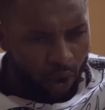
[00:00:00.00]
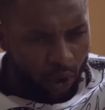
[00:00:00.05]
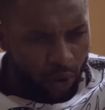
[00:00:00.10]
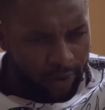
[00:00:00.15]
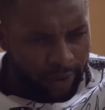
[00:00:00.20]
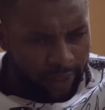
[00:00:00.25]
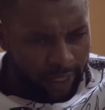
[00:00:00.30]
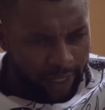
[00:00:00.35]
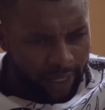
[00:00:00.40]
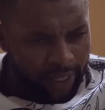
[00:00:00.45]
that
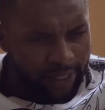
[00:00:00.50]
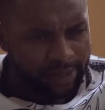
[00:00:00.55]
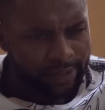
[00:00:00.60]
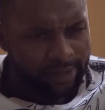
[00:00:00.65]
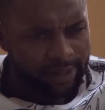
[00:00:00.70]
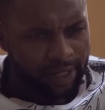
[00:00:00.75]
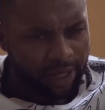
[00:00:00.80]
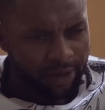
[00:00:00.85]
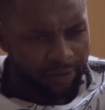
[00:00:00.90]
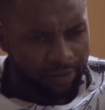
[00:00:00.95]
can
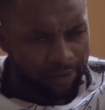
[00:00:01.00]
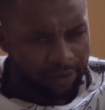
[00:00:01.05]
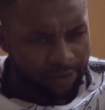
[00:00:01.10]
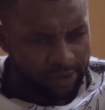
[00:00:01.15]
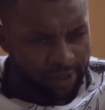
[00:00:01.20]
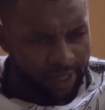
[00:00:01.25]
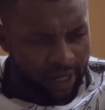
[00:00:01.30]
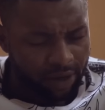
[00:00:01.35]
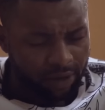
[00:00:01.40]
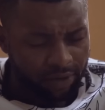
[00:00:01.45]
save us
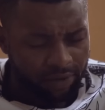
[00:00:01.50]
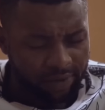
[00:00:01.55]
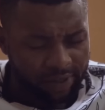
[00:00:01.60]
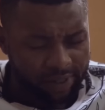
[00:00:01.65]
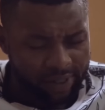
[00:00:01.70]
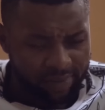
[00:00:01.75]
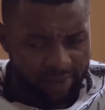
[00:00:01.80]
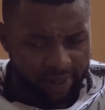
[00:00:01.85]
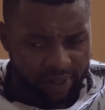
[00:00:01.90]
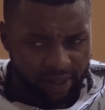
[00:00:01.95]
out of this
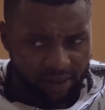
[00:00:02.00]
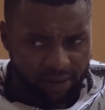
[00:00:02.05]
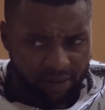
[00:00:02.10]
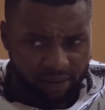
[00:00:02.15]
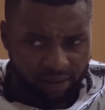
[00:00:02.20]
place.